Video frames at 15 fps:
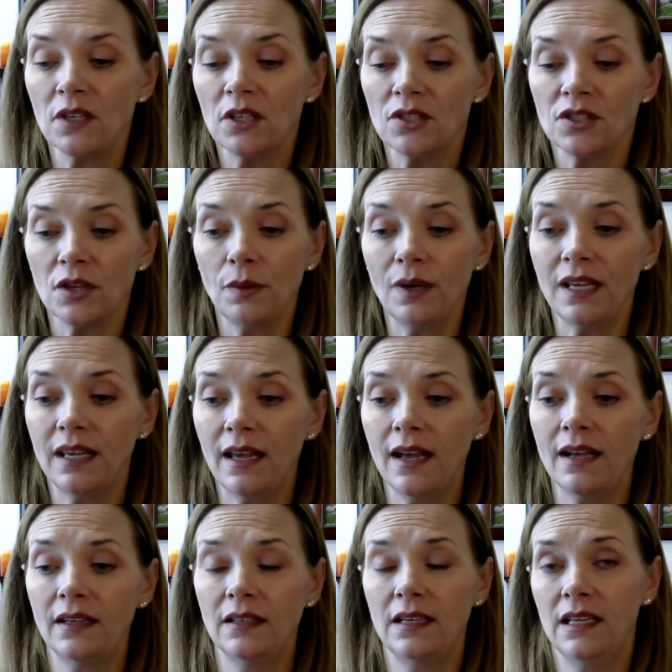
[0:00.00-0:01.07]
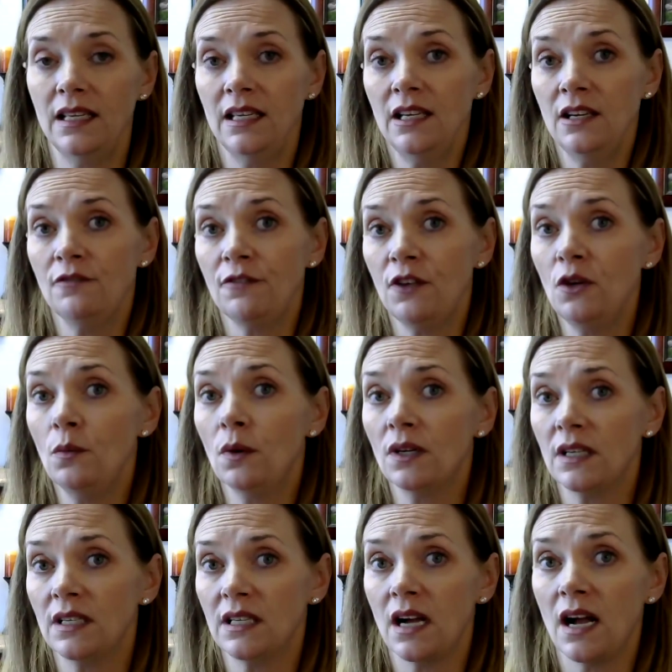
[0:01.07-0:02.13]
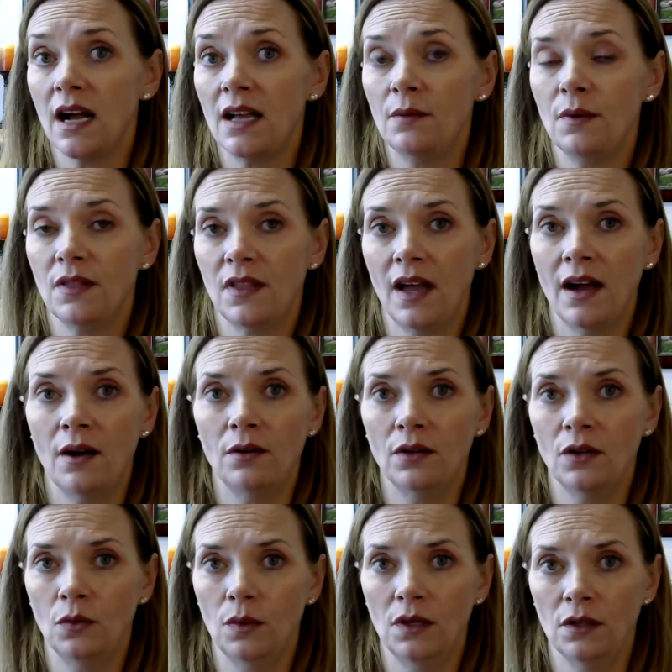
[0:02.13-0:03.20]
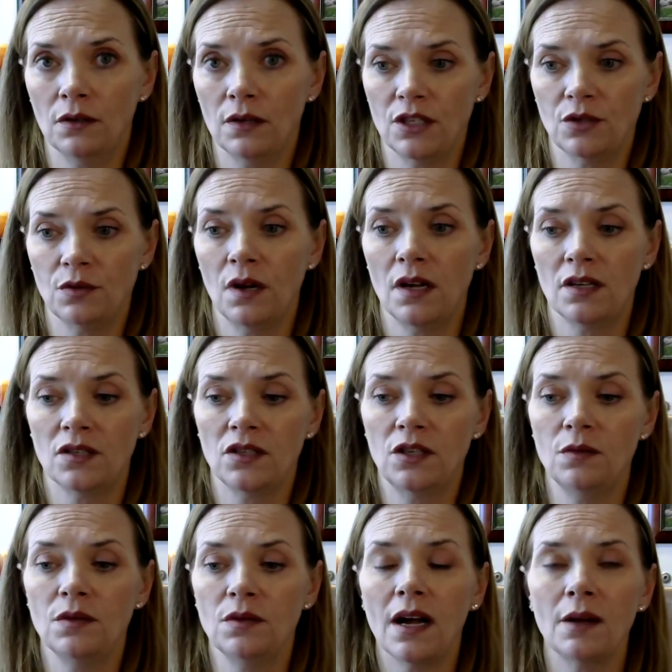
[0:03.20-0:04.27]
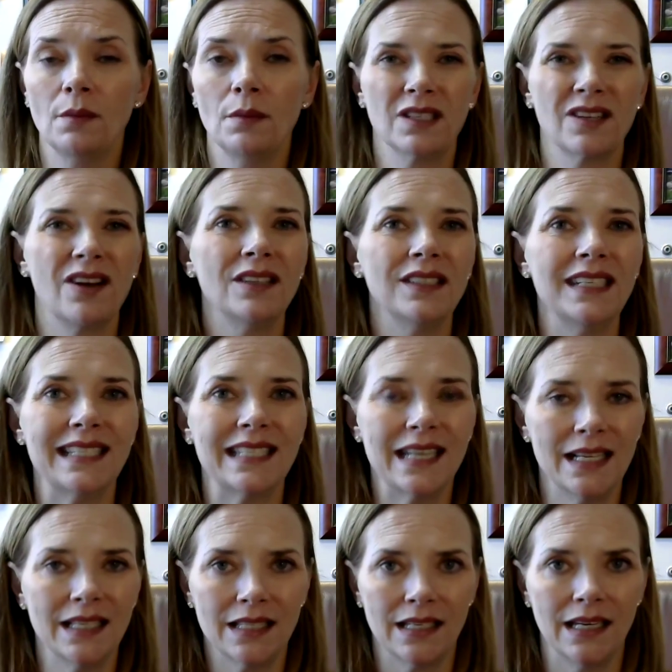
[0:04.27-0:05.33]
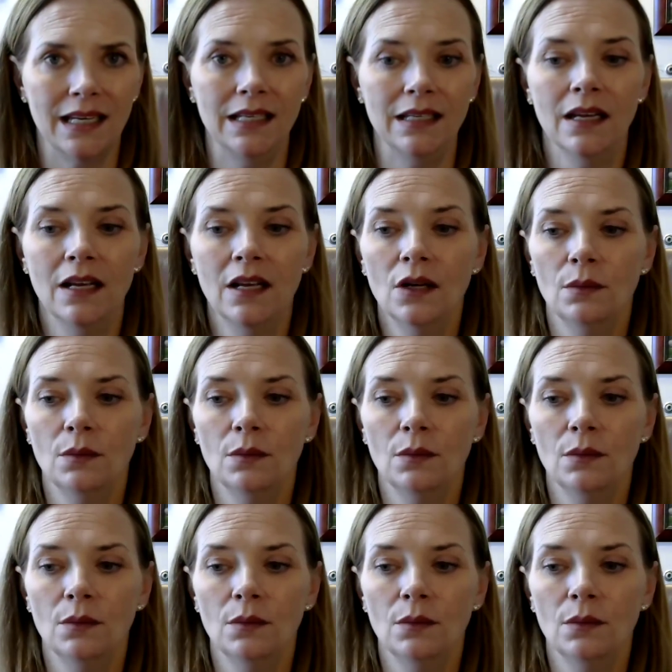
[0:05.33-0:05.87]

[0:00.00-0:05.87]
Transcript: So, again, if you were to die without a will or a trust, you die what's called intestate,